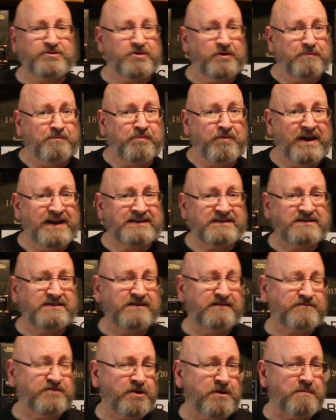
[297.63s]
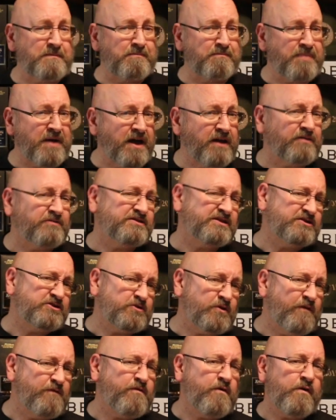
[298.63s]
certain prices of certain bottles and
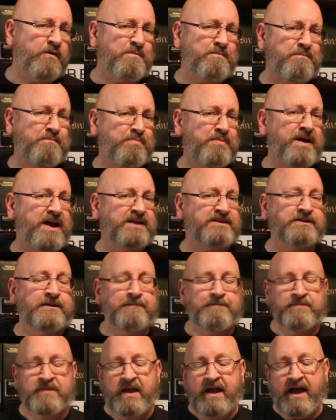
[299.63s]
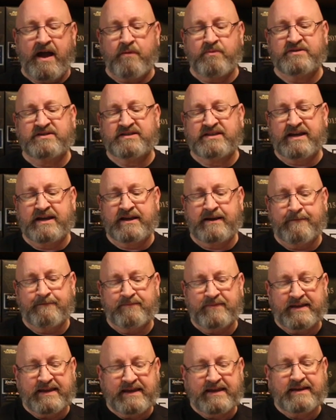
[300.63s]
so forth, but I would
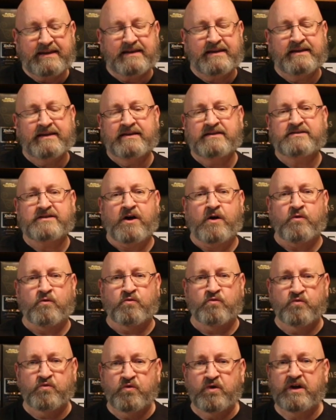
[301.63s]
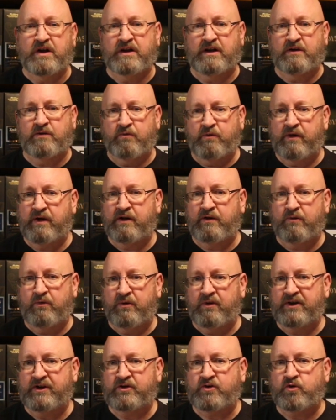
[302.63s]
say it is a really, really,
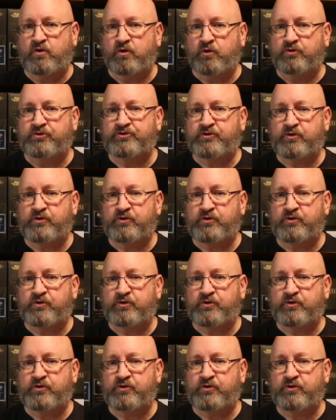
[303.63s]
really cool